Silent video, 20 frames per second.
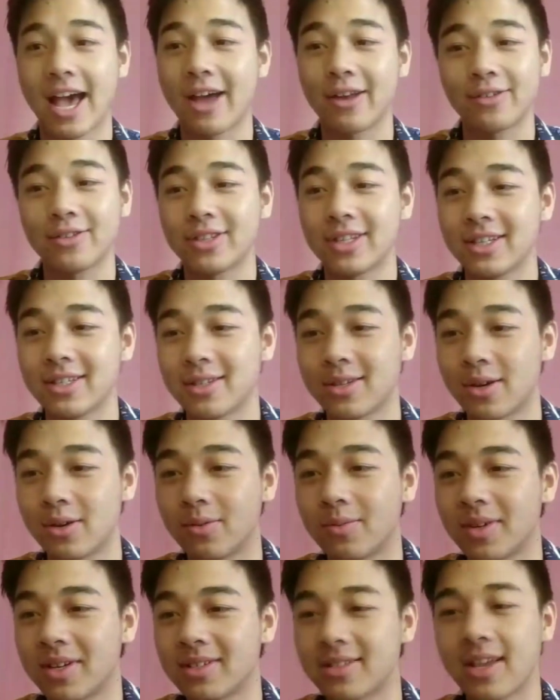I don't think
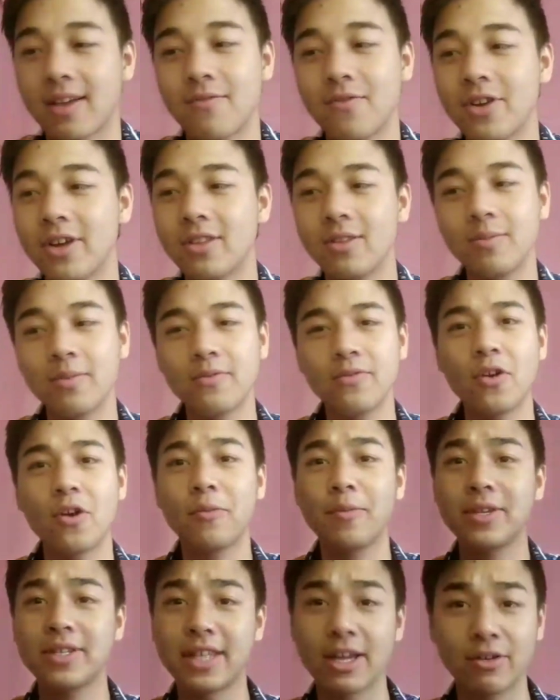so, because every other
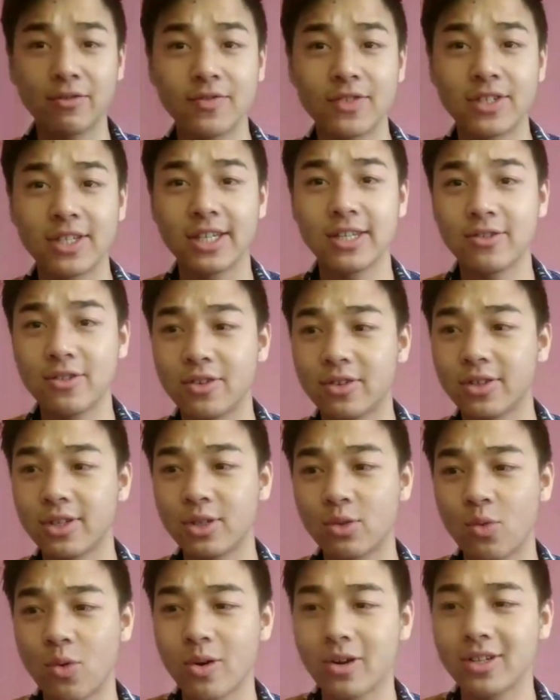performance that we've seen during
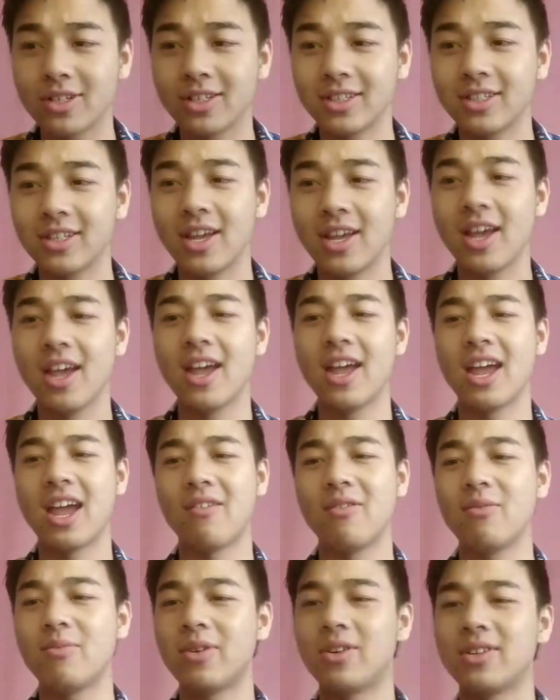this quarantine,
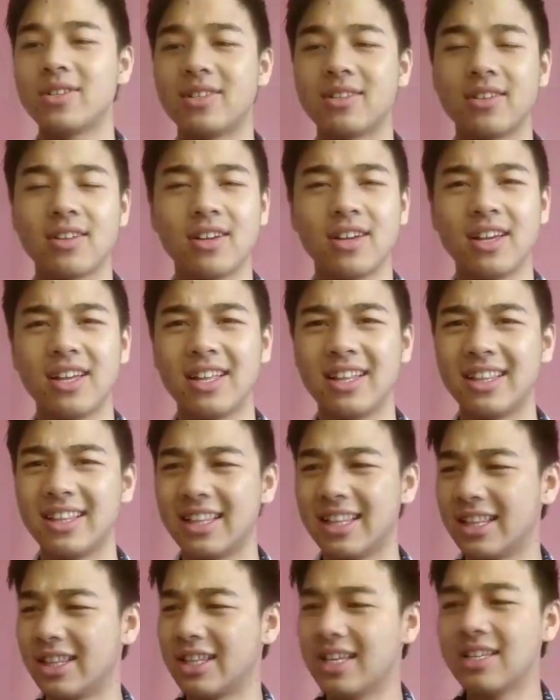
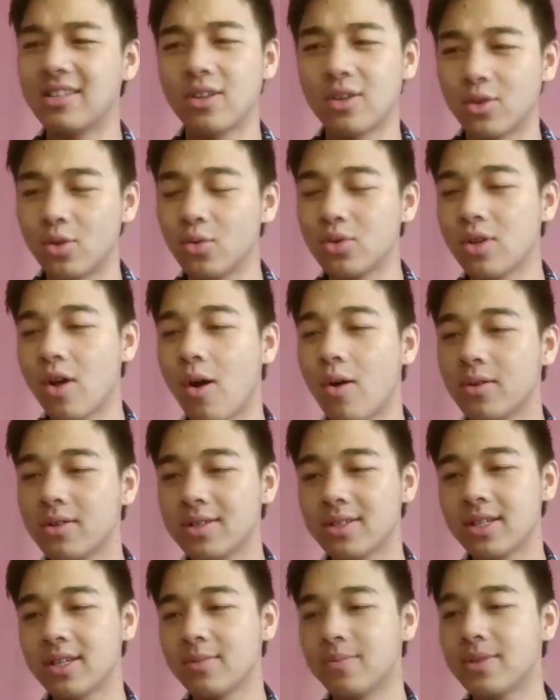those all
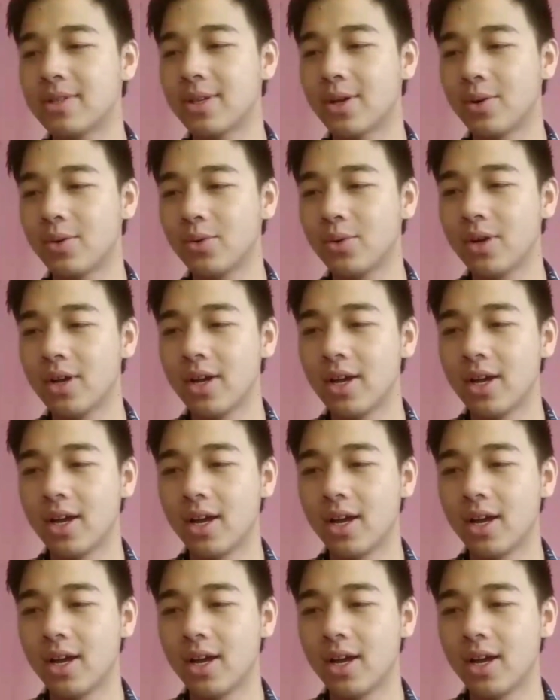seem so,